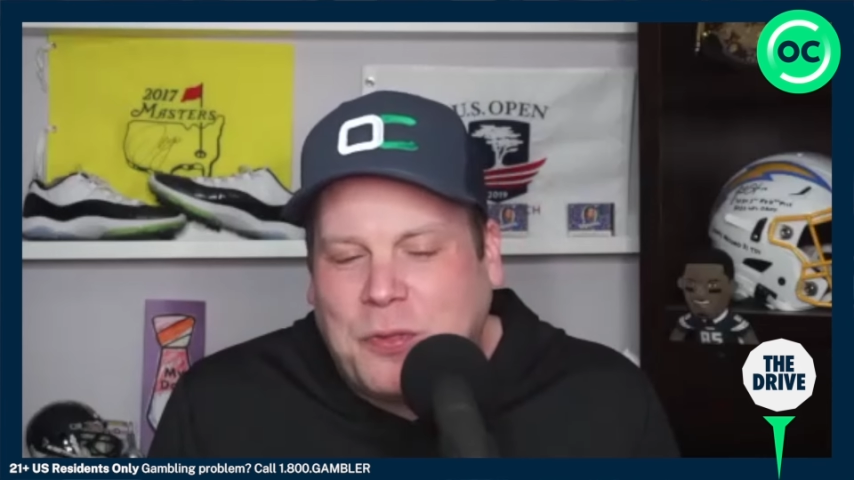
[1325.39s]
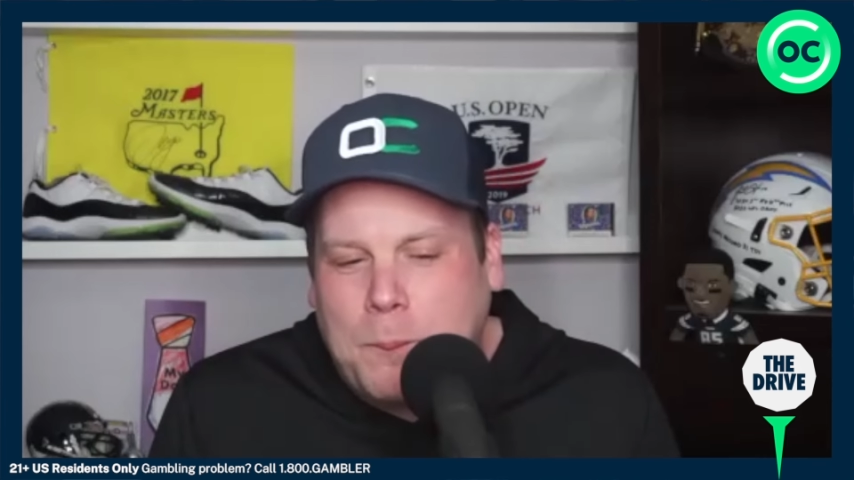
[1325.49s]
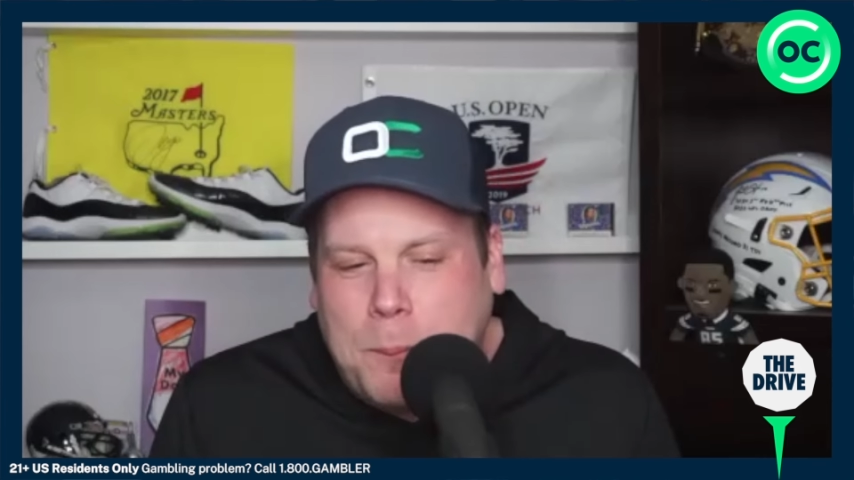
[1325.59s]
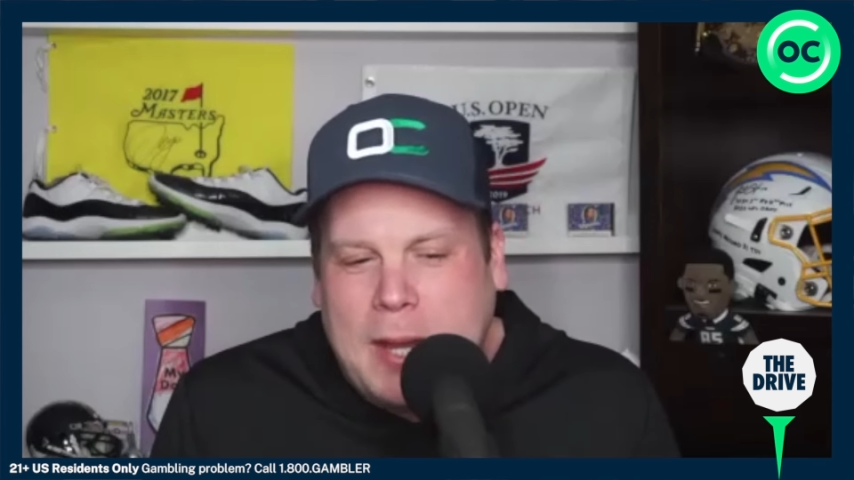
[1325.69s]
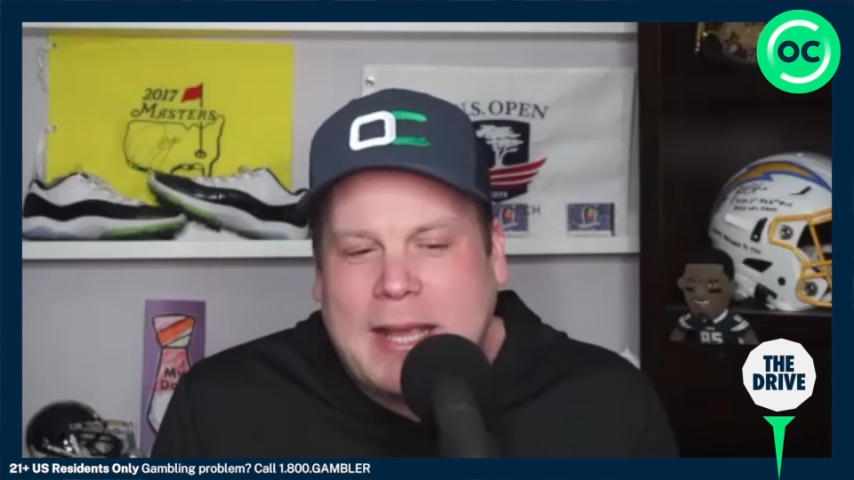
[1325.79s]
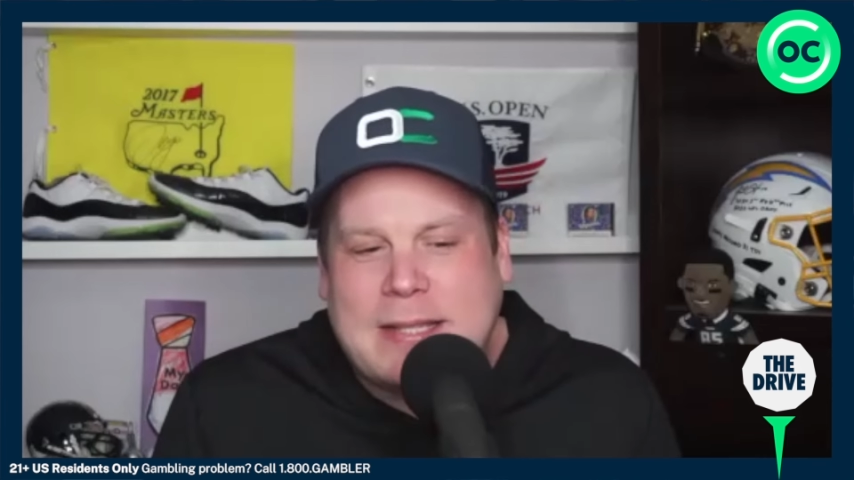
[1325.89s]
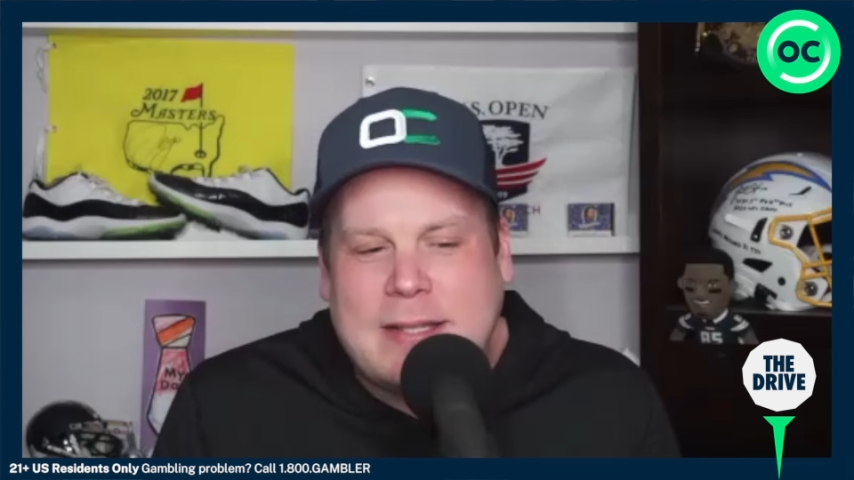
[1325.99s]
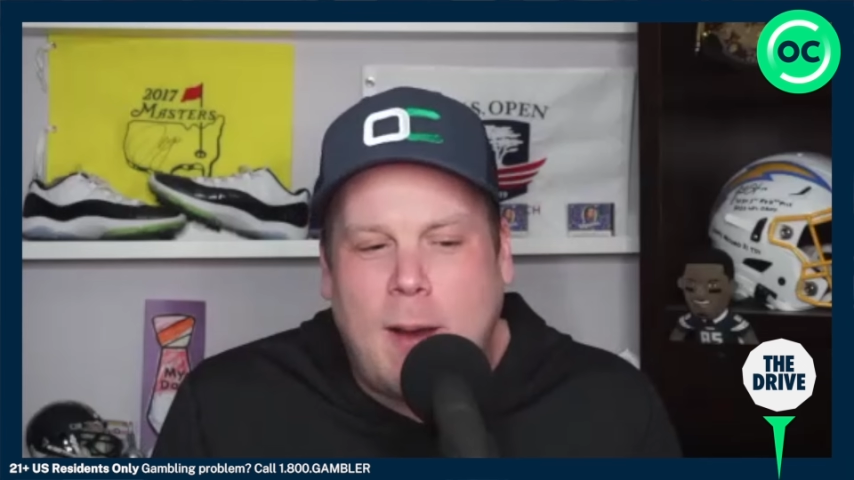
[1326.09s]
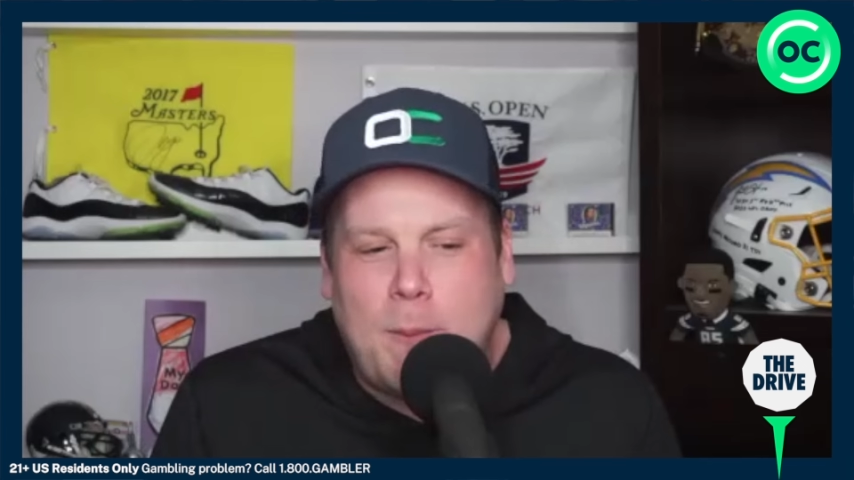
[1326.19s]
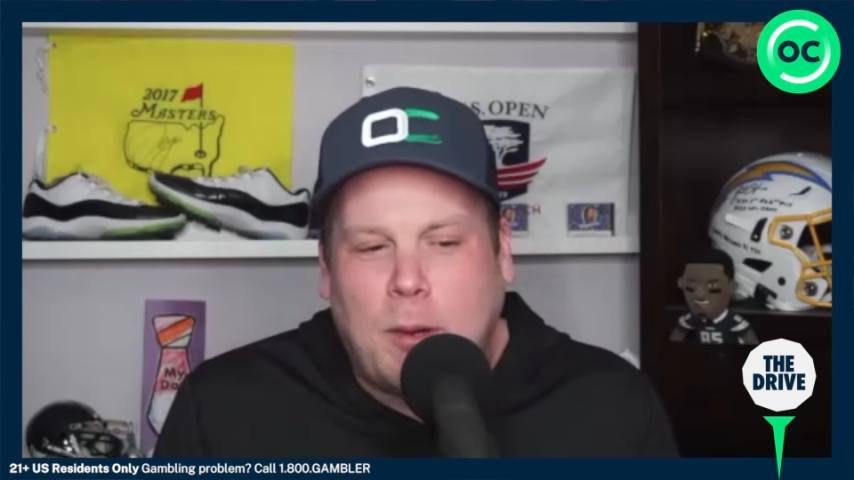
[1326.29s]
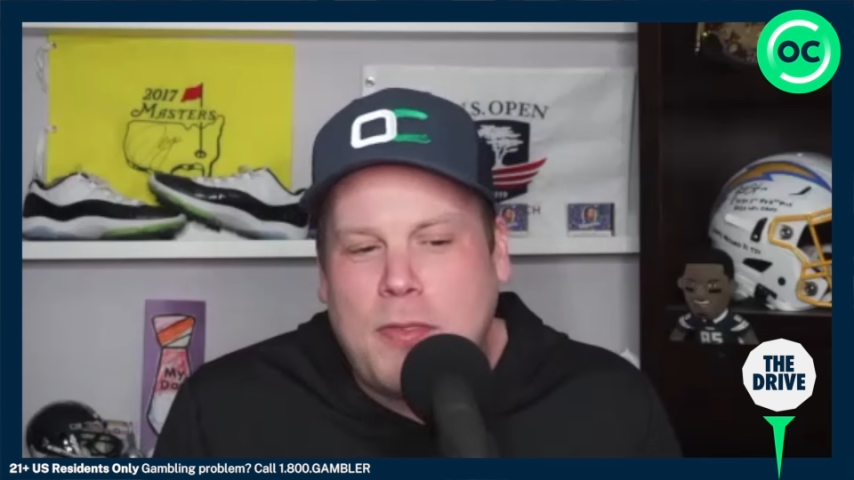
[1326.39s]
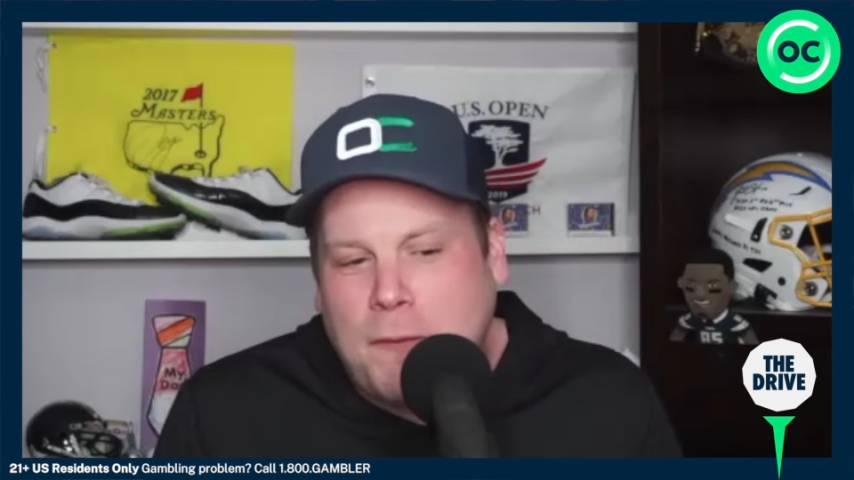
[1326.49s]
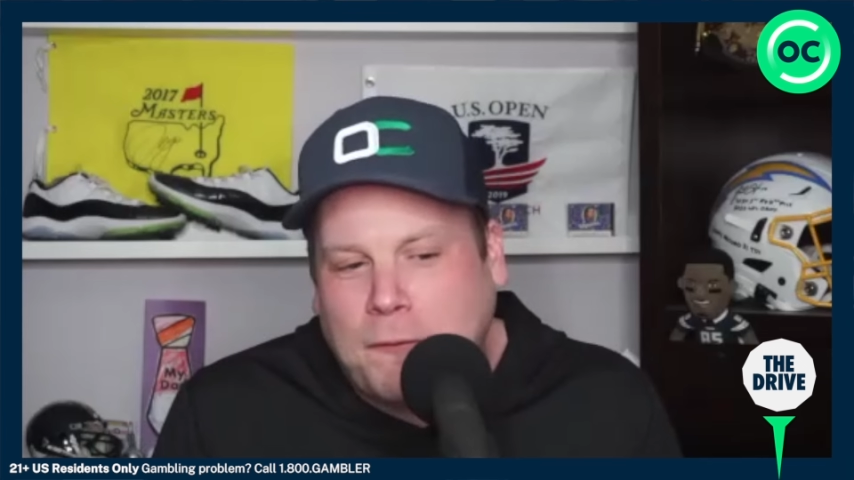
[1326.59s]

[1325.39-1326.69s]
the biggest number in the